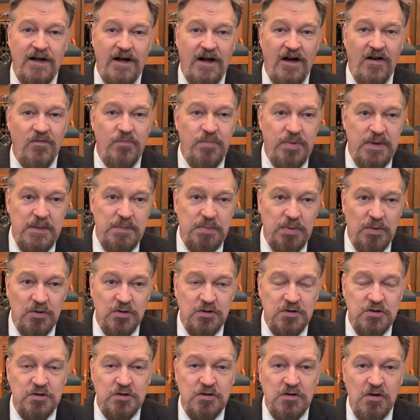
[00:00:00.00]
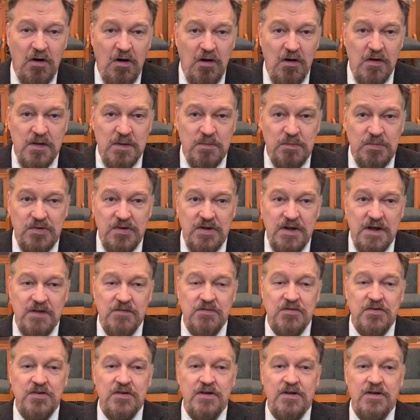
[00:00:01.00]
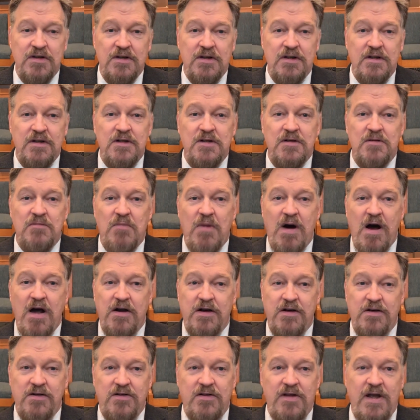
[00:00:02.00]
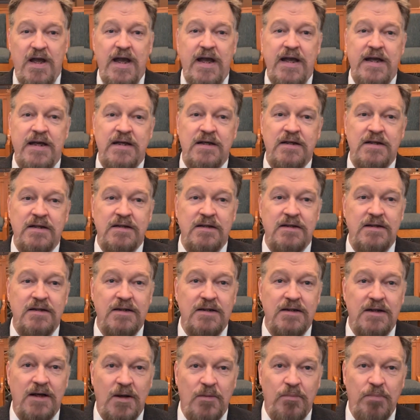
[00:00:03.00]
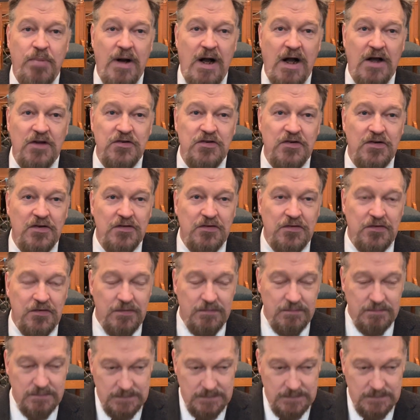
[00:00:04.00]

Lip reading: of people who call themselves modern-day apostles.